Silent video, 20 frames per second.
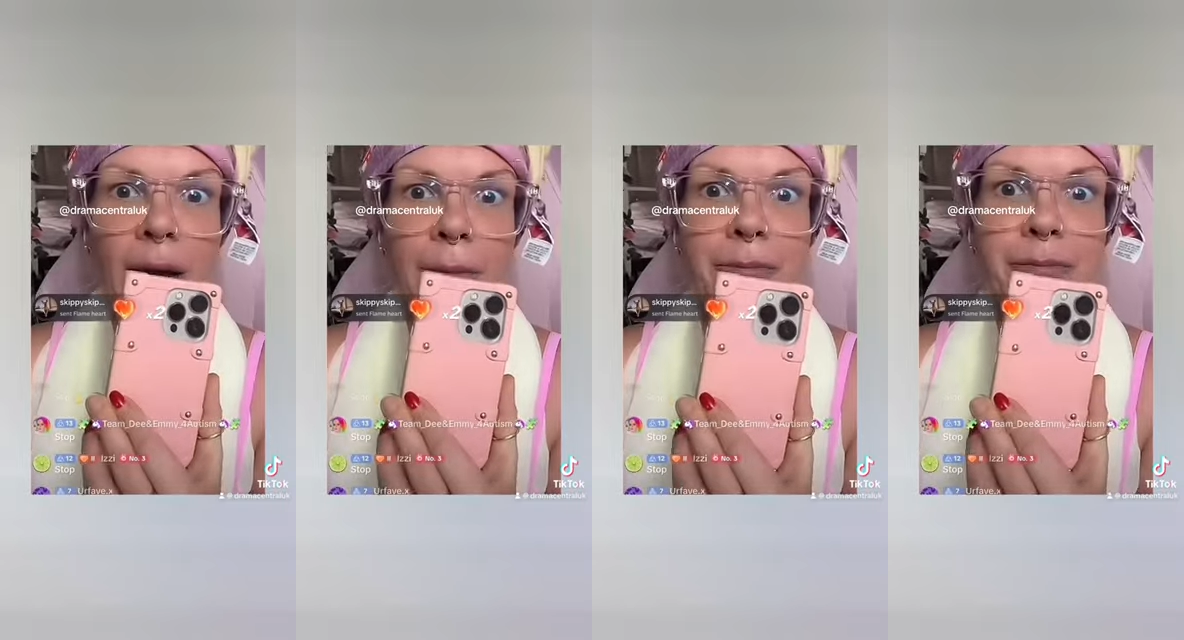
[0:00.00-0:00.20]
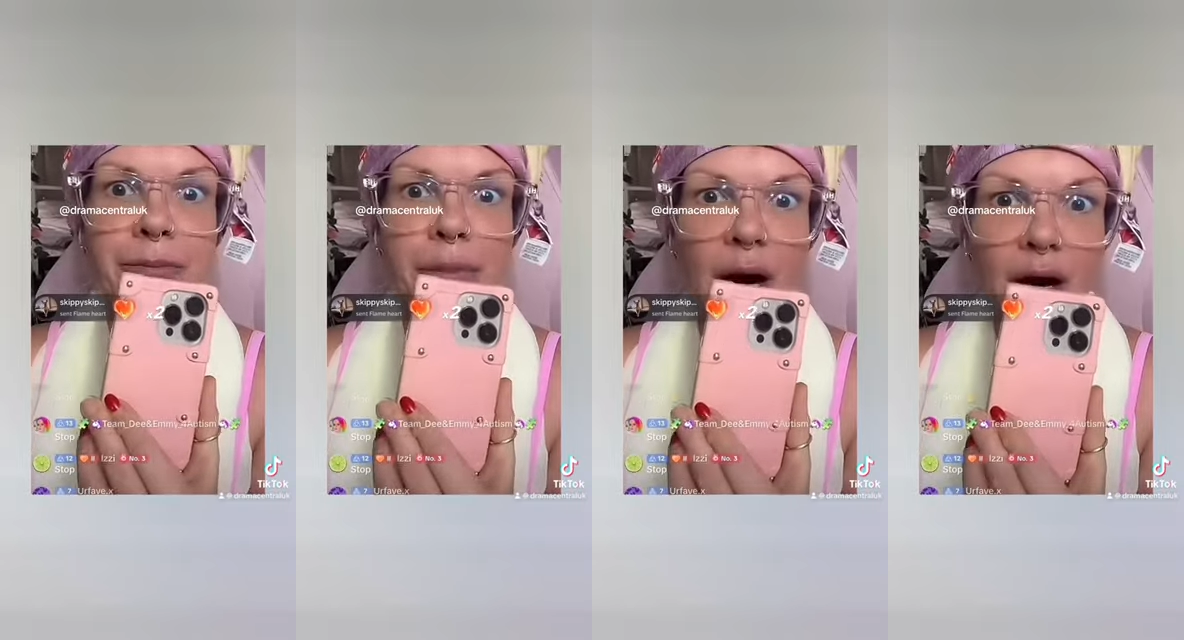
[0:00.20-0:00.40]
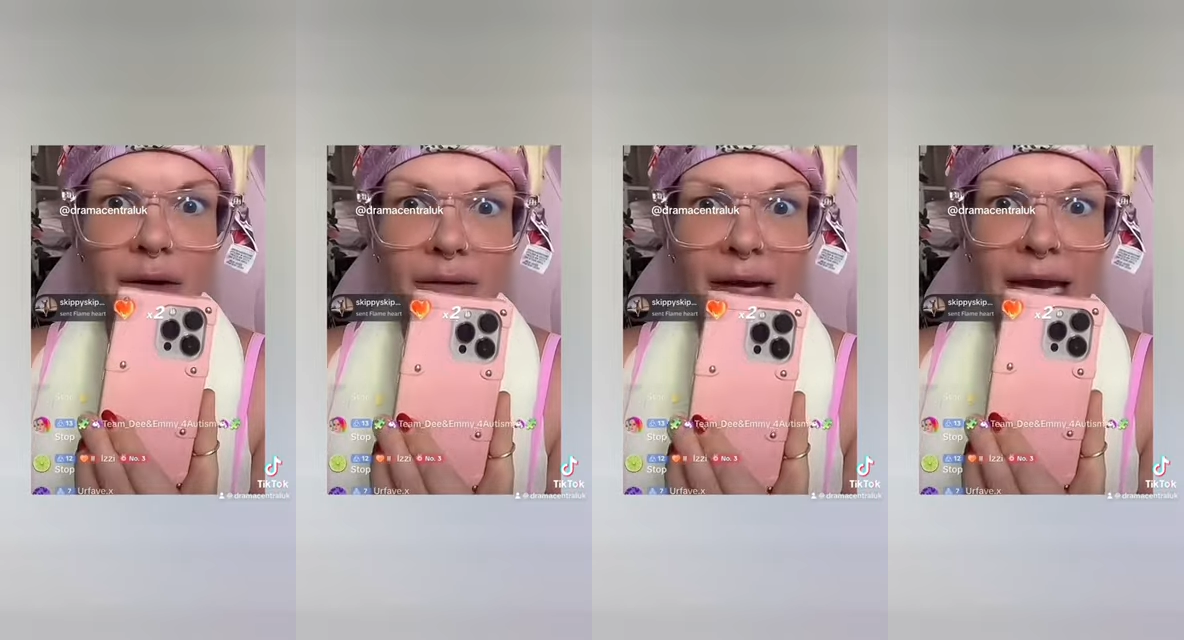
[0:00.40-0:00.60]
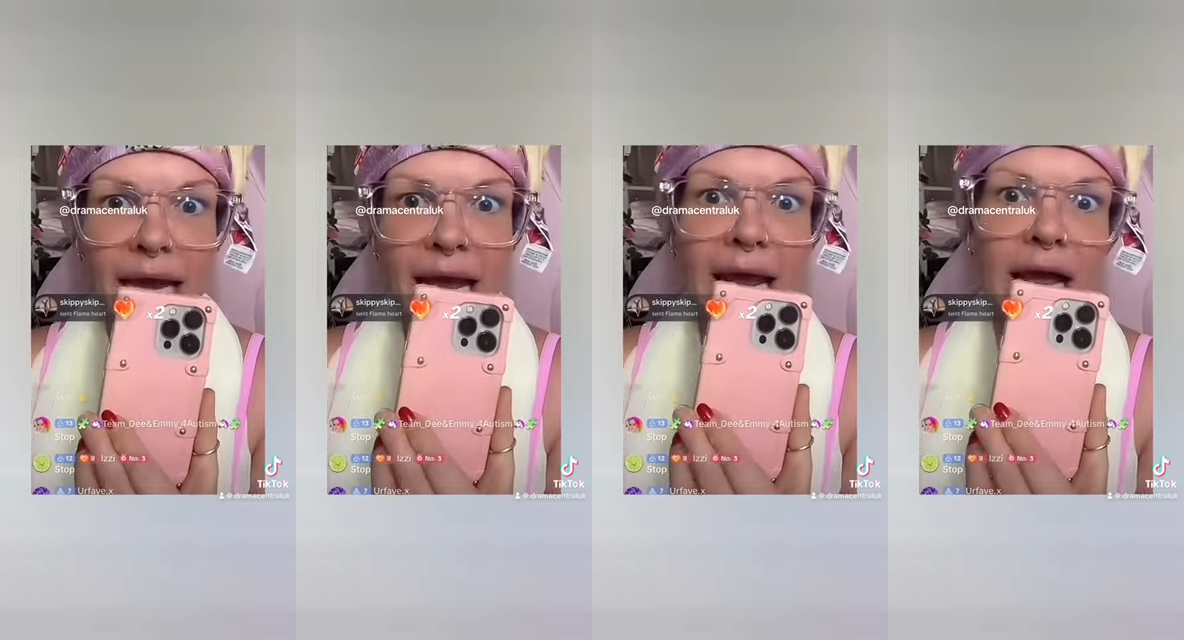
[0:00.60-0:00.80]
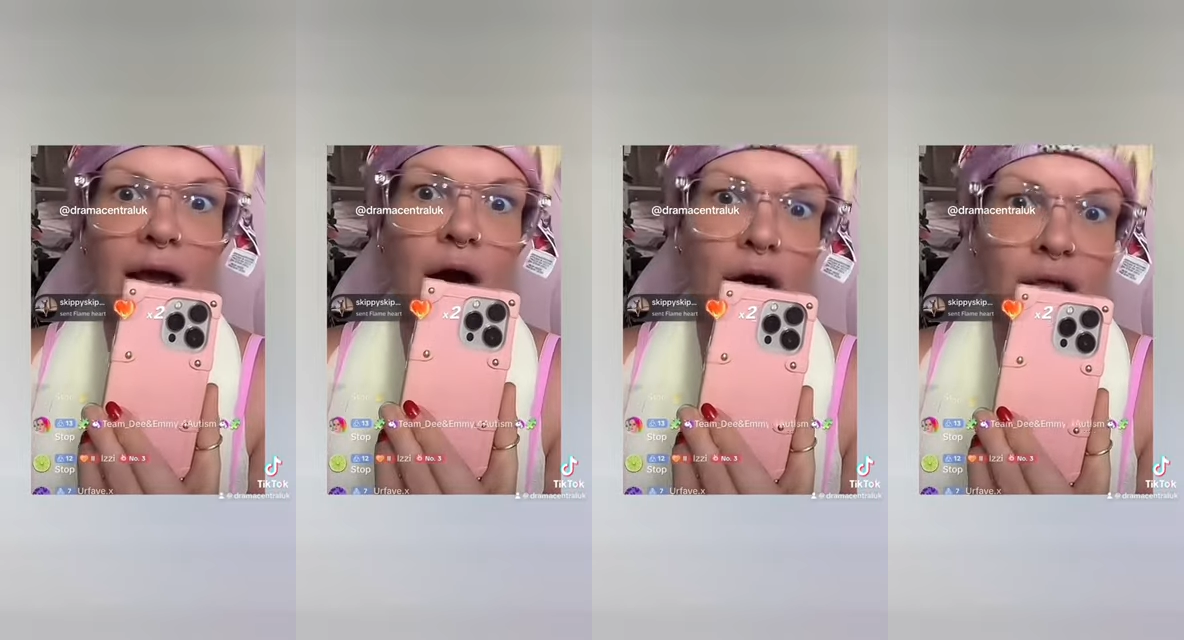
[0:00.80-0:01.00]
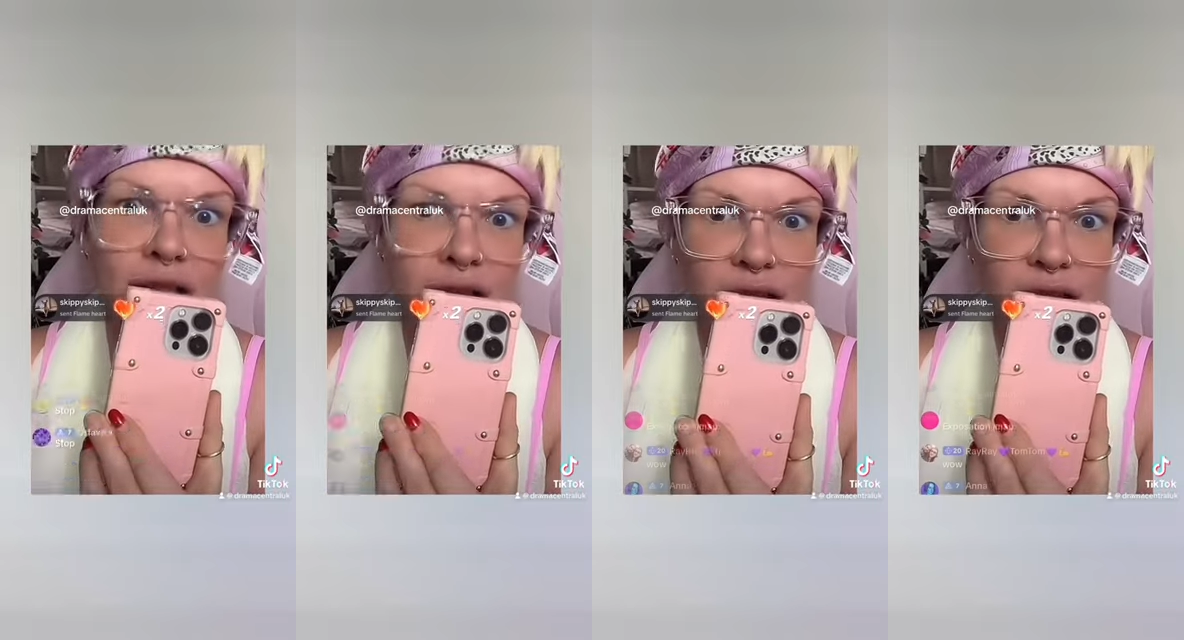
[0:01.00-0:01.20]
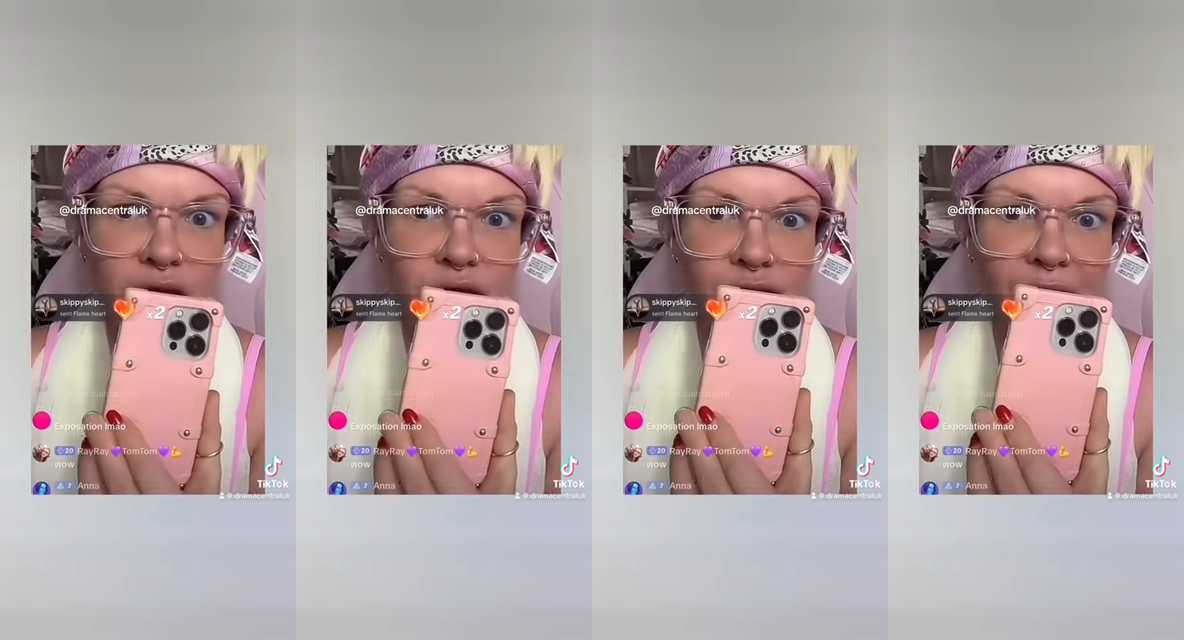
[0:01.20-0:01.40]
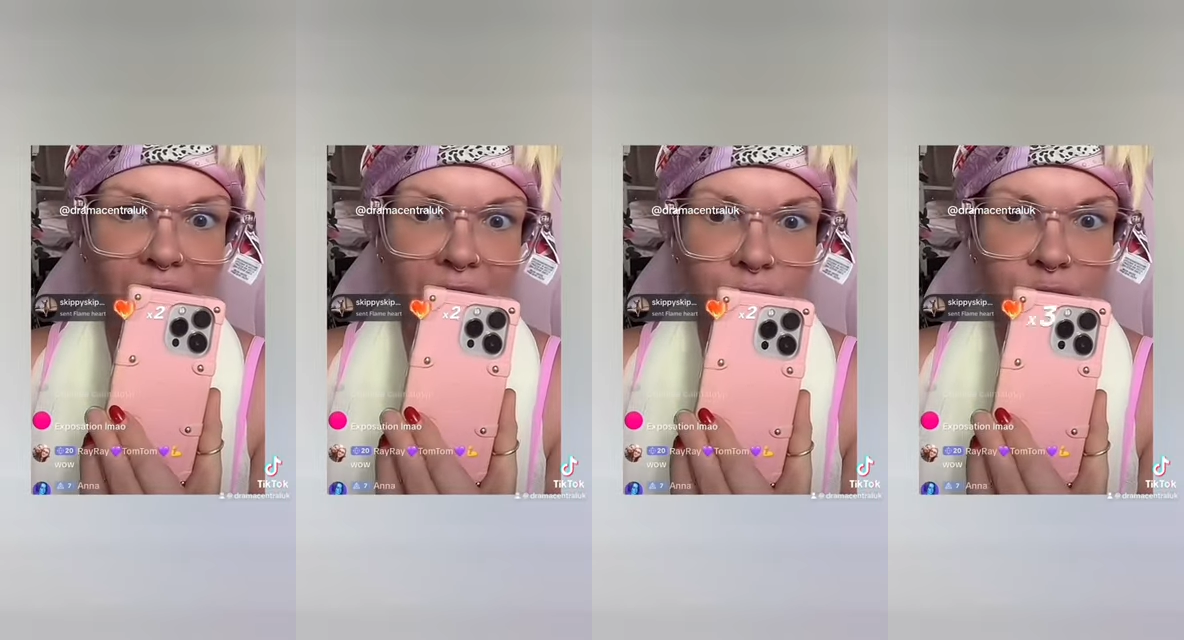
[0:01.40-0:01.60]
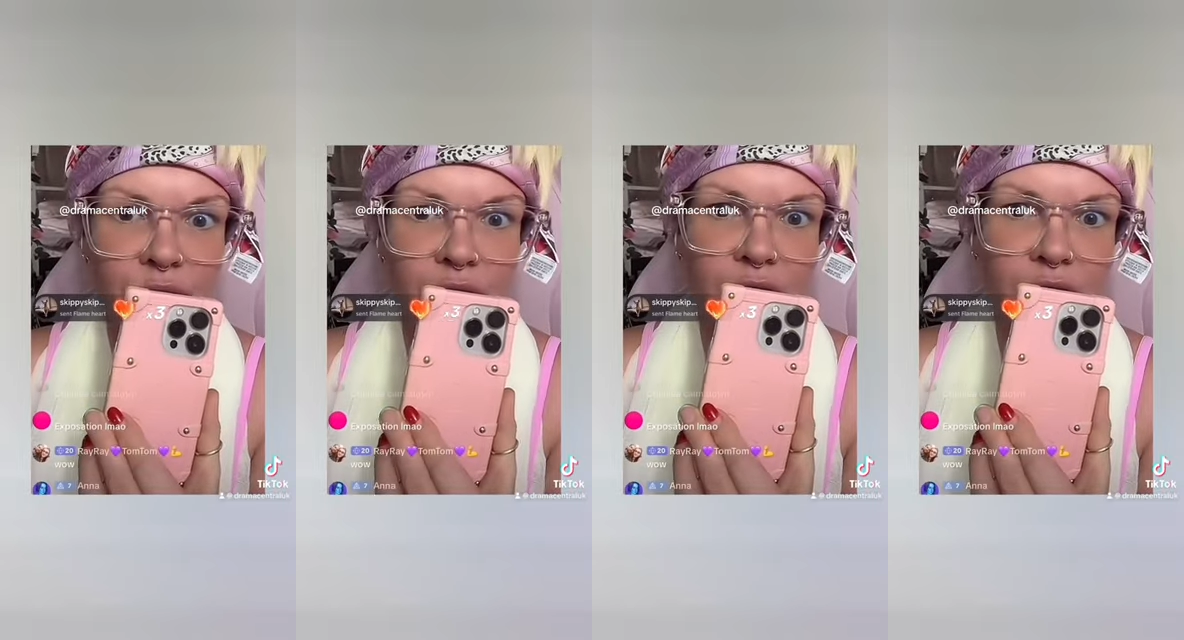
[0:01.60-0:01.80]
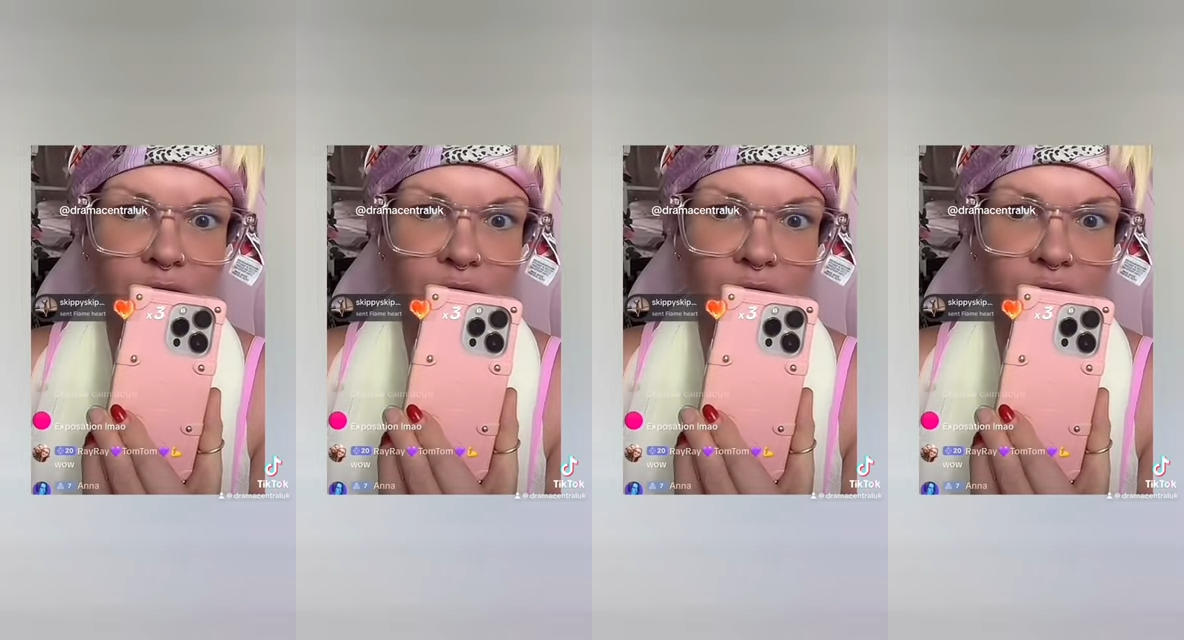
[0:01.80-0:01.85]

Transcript: going to bury it underground,